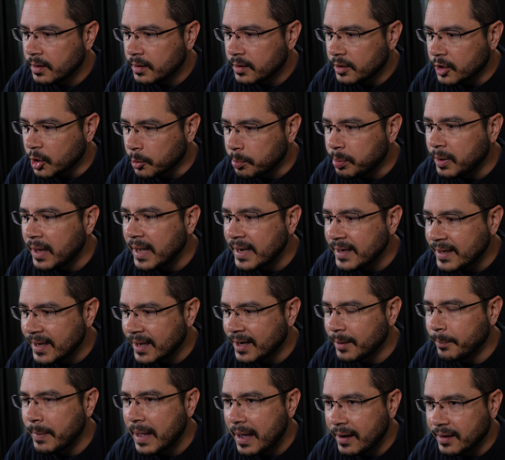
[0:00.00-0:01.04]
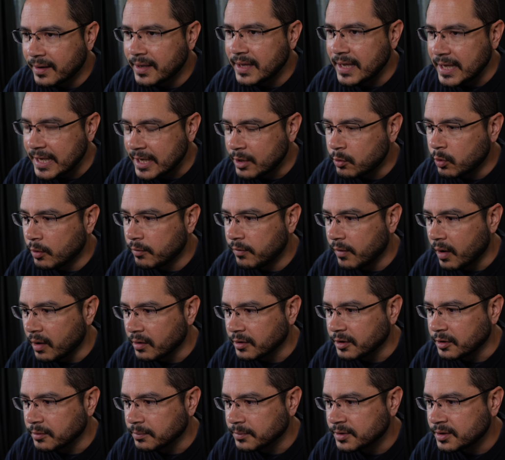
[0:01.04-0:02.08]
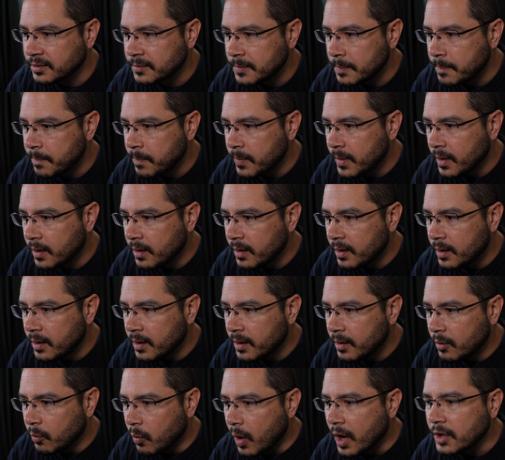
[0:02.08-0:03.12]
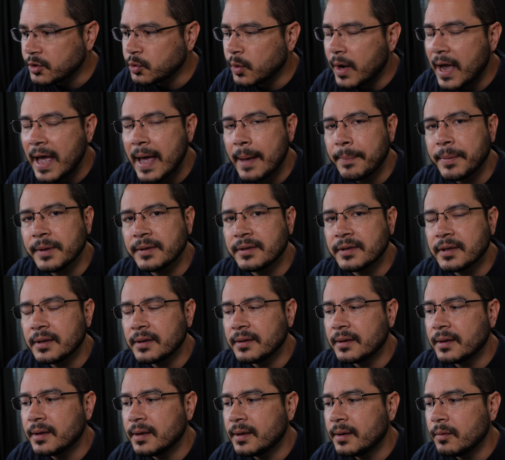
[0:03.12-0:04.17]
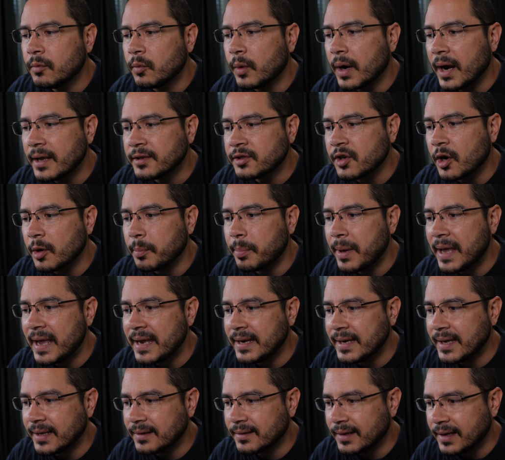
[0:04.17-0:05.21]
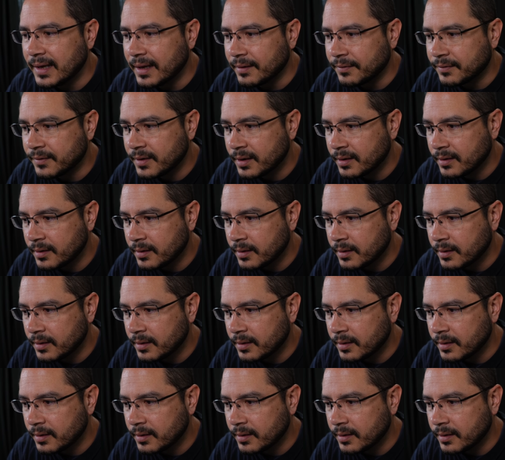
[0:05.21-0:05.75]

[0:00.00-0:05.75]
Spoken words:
They're playing at about equal volumes. Watch what happens when I start panning left.